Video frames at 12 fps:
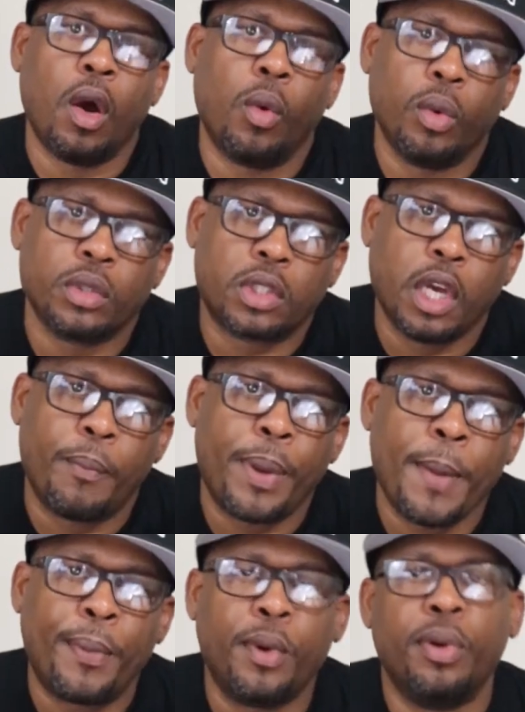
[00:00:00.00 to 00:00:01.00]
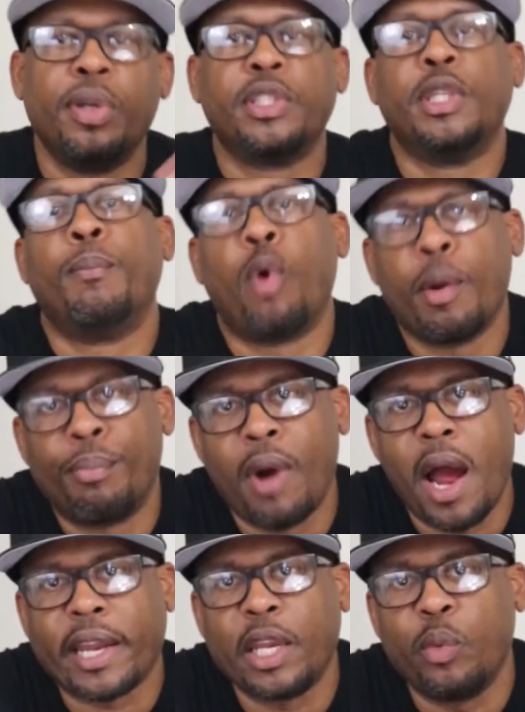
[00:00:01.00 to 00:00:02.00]
What's good, people? It's your boy
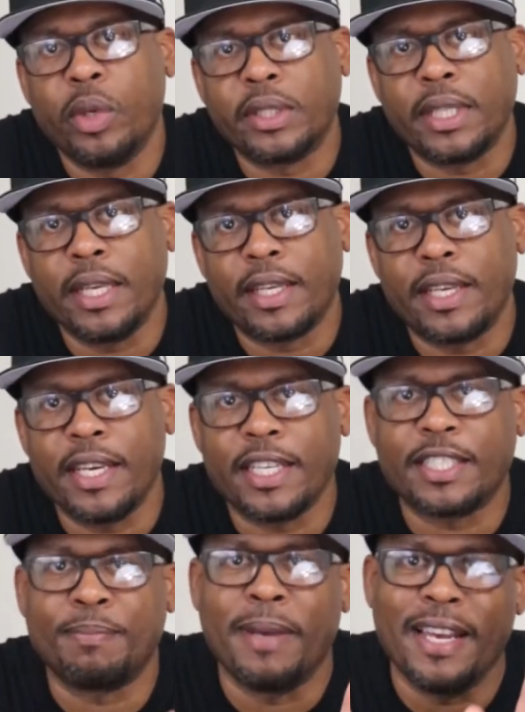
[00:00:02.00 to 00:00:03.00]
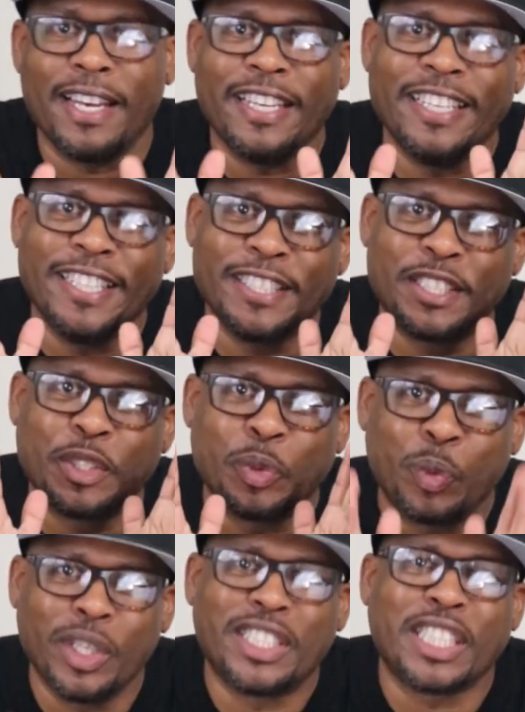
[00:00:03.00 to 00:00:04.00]
Brocky, Whiskey and Kicks, man. It's
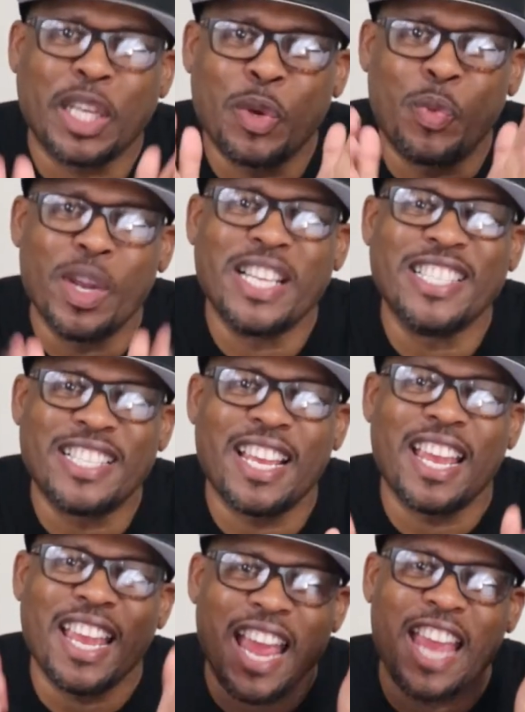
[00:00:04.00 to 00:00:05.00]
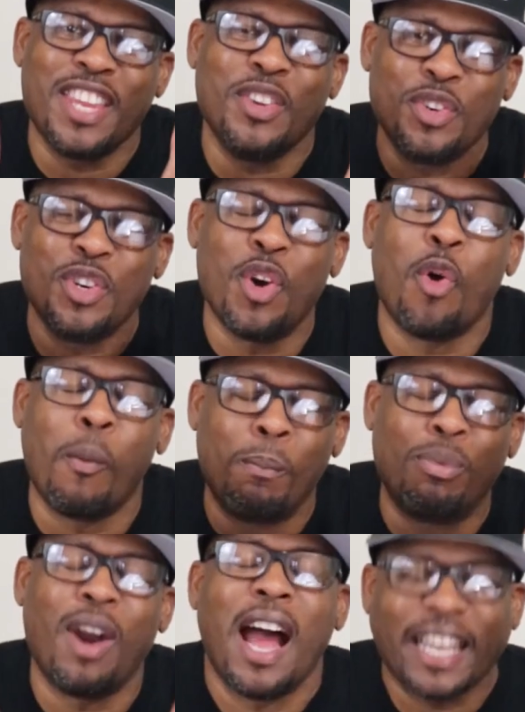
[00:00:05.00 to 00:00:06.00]
Whiskey Wednesday, and you know
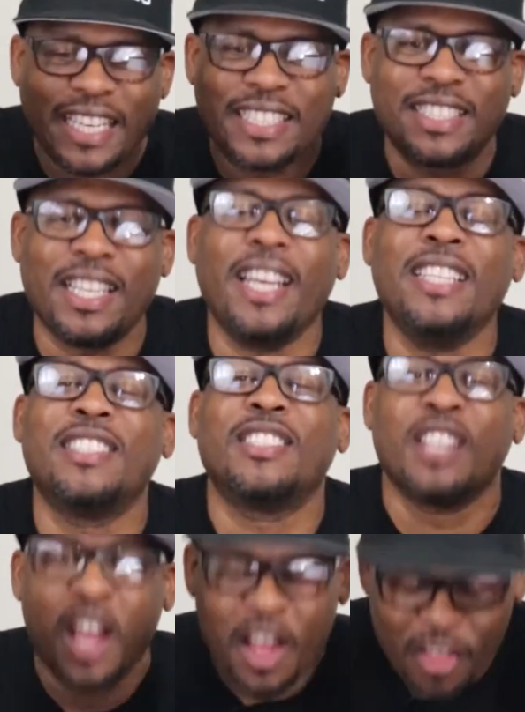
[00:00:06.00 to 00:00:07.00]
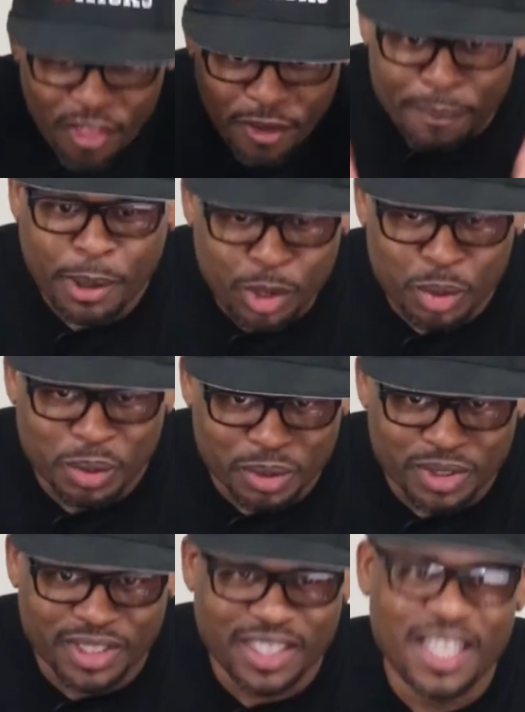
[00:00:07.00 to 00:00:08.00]
Brocky tastes the
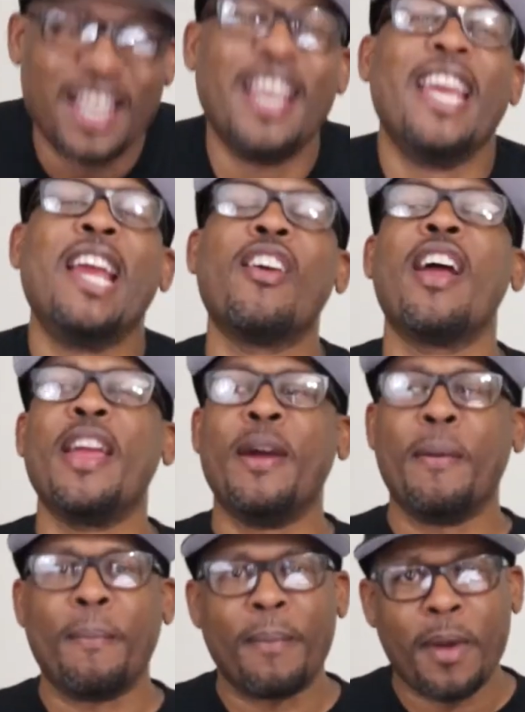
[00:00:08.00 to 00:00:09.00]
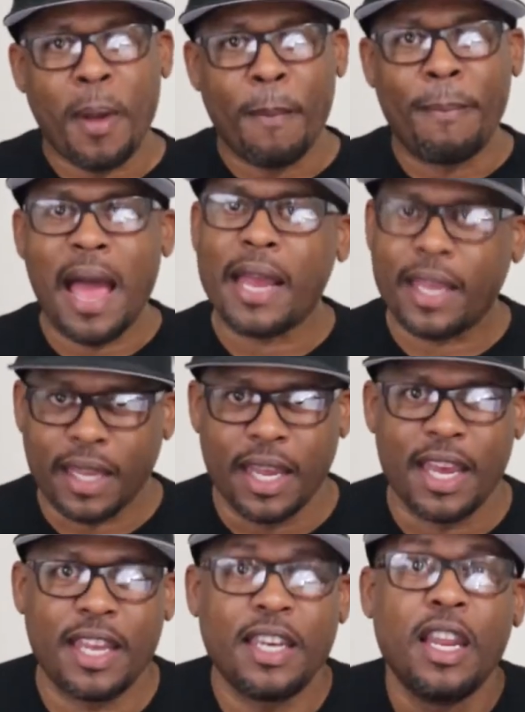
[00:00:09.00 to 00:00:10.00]
booze. Here I am, back
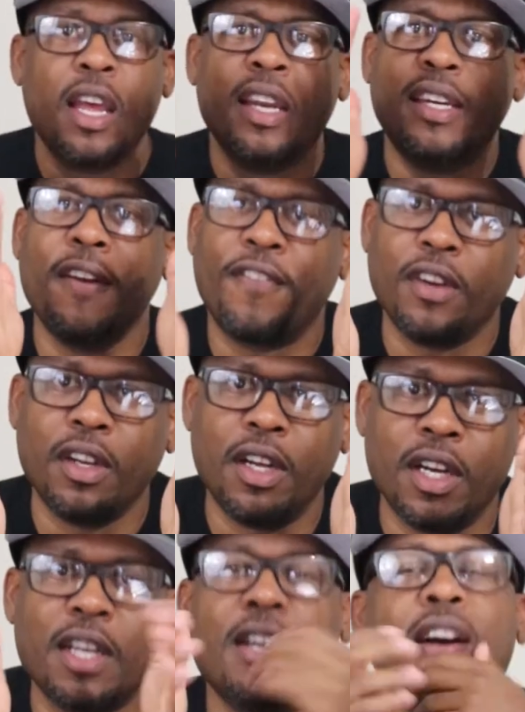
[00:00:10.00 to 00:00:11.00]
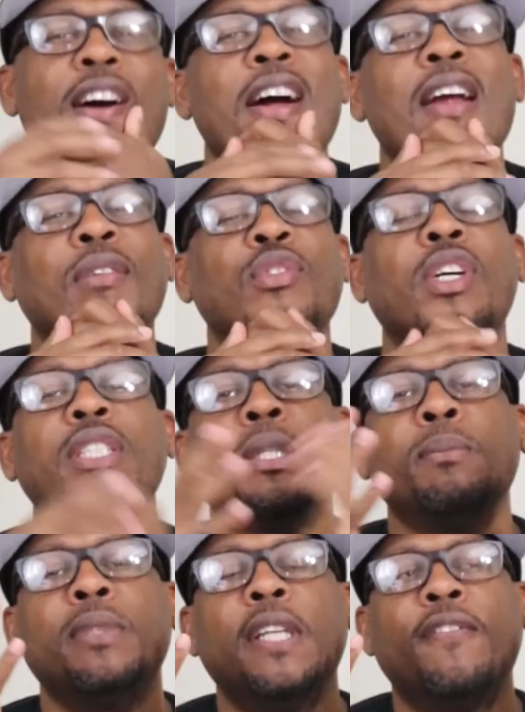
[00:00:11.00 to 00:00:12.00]
again. Different look. All right, I'm trying
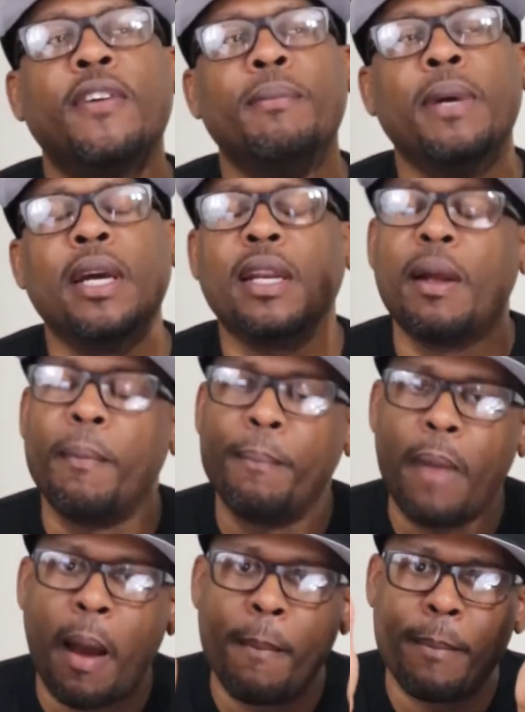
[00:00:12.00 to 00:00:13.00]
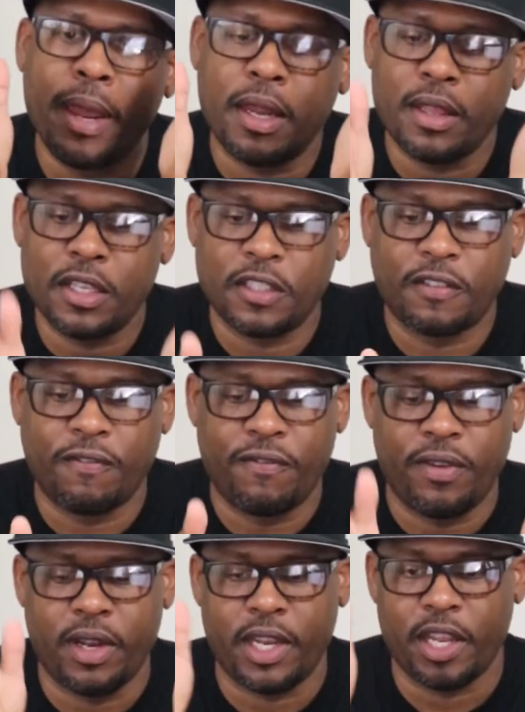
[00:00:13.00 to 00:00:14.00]
something different, man. I'm making this
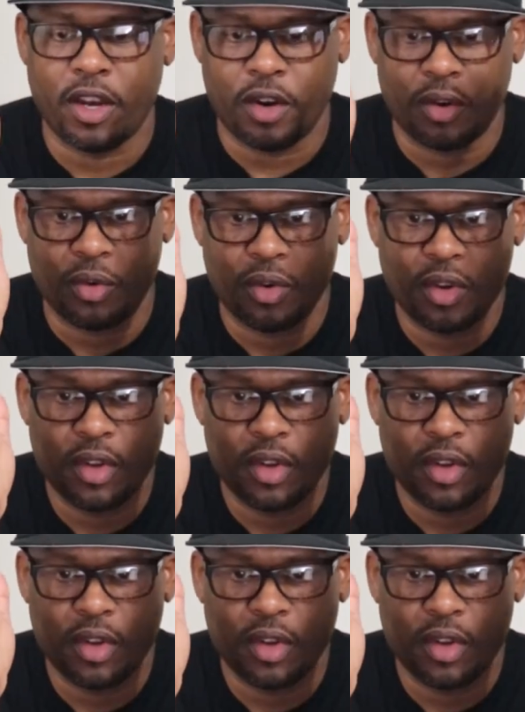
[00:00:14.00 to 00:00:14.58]
video.